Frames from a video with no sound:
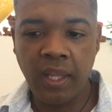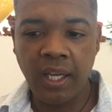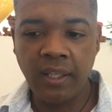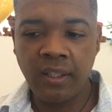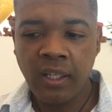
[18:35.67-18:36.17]

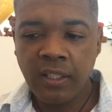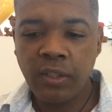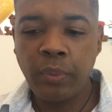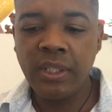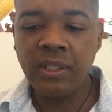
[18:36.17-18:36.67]
And the
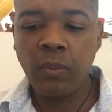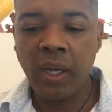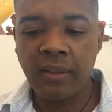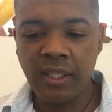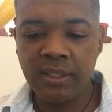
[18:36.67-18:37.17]
reason
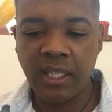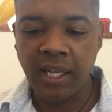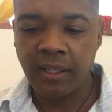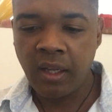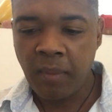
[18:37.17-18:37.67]
why things
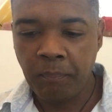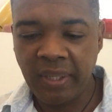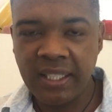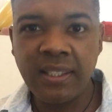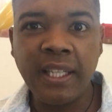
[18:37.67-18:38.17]
like
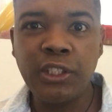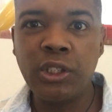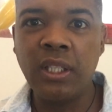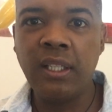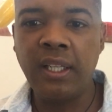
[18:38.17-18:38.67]

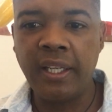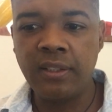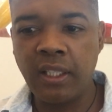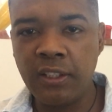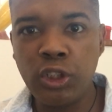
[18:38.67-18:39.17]
meditation
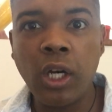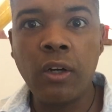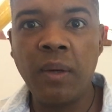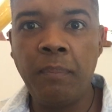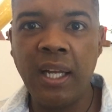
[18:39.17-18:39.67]
and
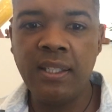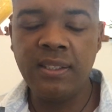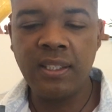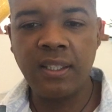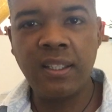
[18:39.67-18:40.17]
chakra
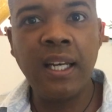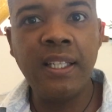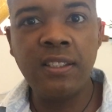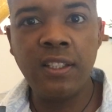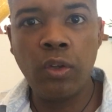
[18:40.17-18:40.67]
balancing and
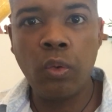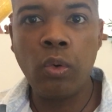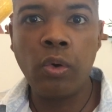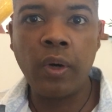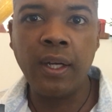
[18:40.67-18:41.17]
cleansing your
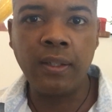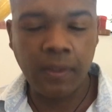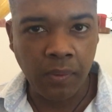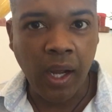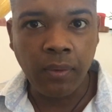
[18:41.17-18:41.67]
aura and
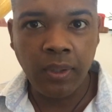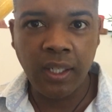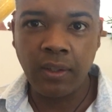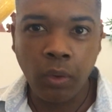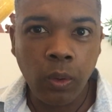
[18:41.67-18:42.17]

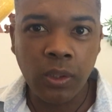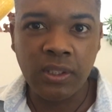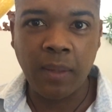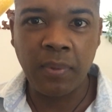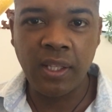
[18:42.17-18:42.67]
grounding and all those
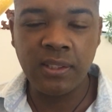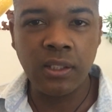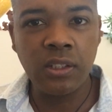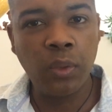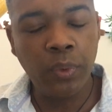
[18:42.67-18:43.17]
type of things
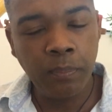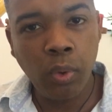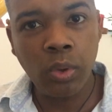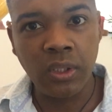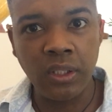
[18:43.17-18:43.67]
are so
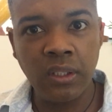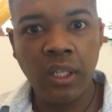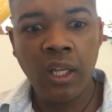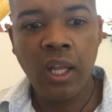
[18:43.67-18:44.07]
important